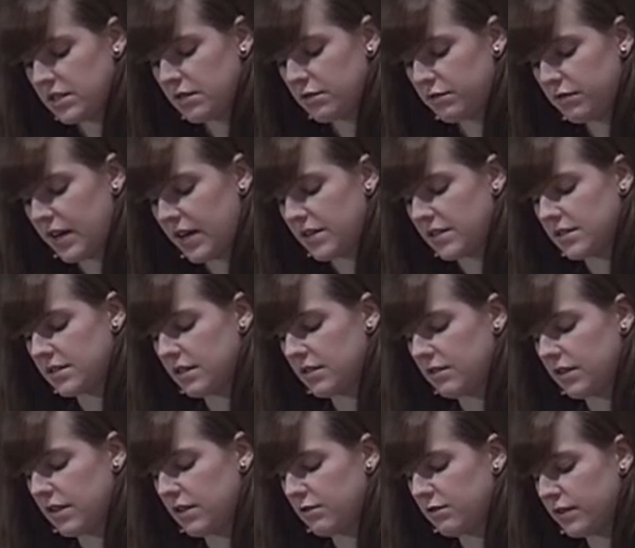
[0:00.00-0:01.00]
face of
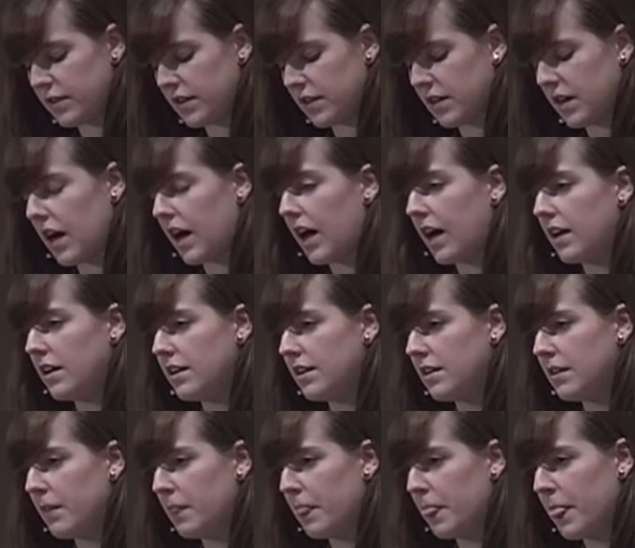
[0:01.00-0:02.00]
infant God.
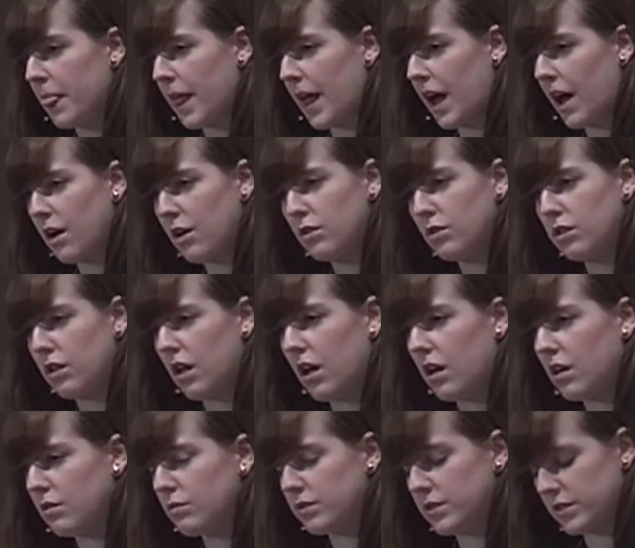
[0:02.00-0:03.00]
How
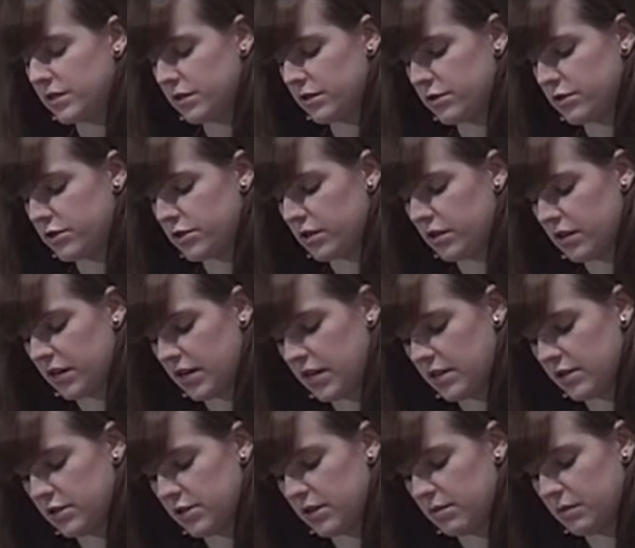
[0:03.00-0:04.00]
long was your journey,
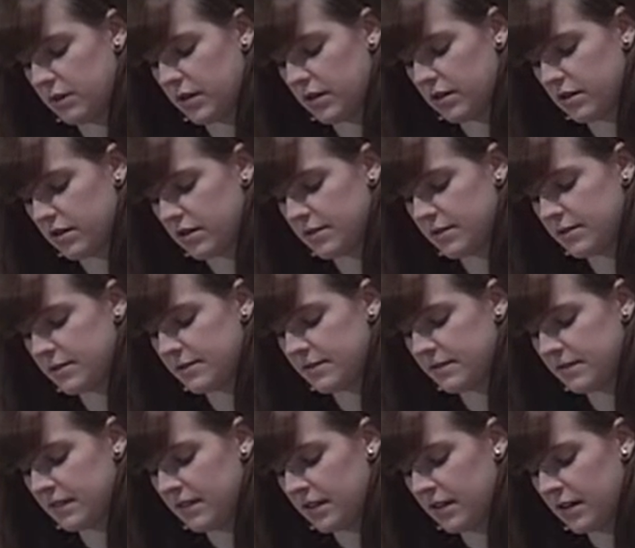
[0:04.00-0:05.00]
she wonders.
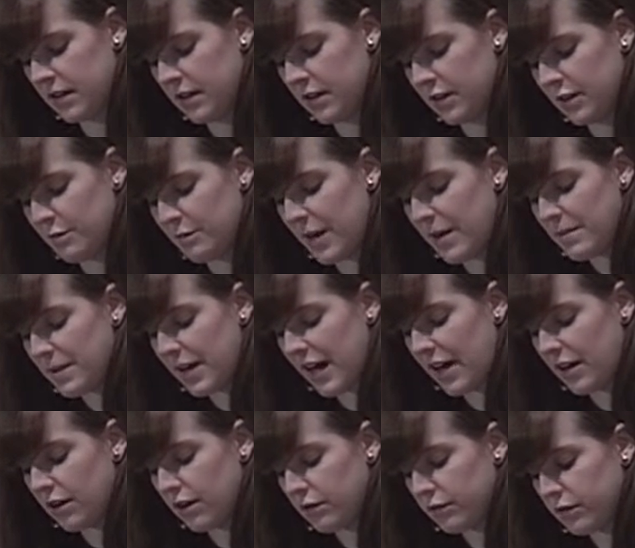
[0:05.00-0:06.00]
The baby
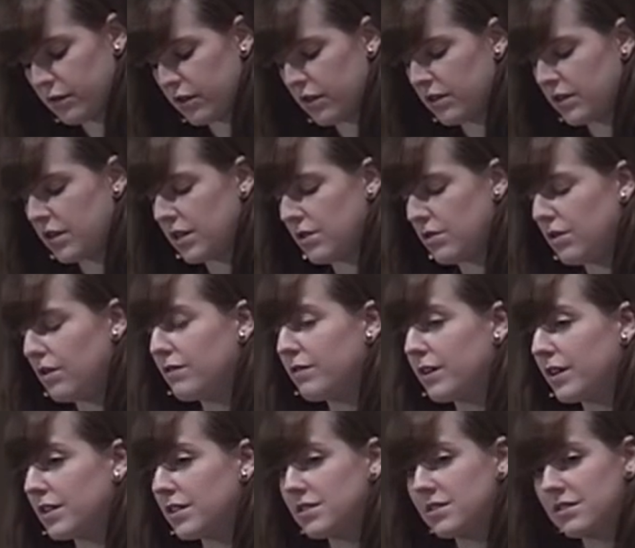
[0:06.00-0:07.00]
had overlooked the
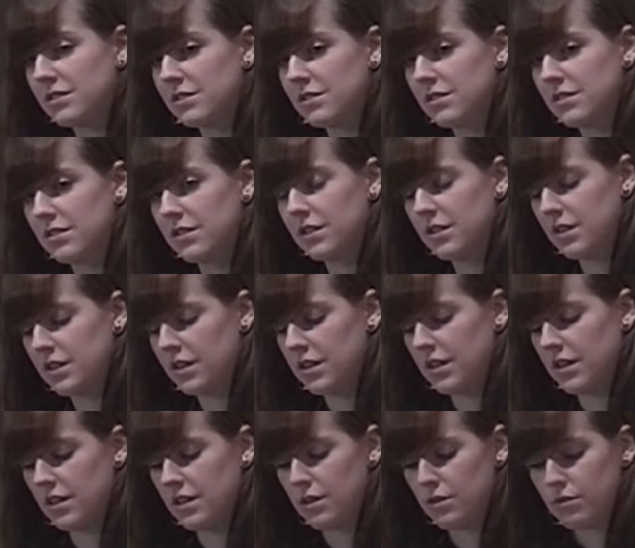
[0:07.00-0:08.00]
universe. The